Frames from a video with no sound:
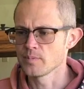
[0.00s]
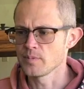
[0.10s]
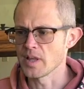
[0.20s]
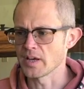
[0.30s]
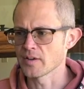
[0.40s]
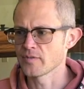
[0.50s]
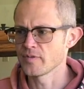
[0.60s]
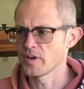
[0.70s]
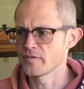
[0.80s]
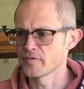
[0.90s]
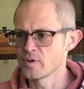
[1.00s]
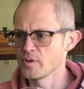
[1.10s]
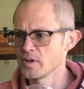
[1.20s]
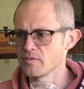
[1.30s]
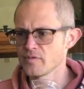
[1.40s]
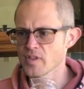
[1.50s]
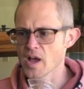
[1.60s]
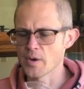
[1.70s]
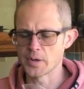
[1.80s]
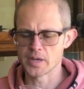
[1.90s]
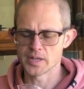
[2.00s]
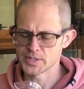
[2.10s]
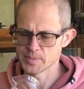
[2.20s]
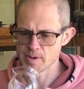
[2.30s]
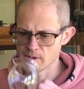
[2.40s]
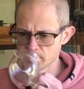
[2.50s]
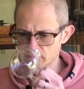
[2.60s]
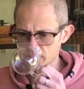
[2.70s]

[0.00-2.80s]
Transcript: like a fruit and flour kind of smell.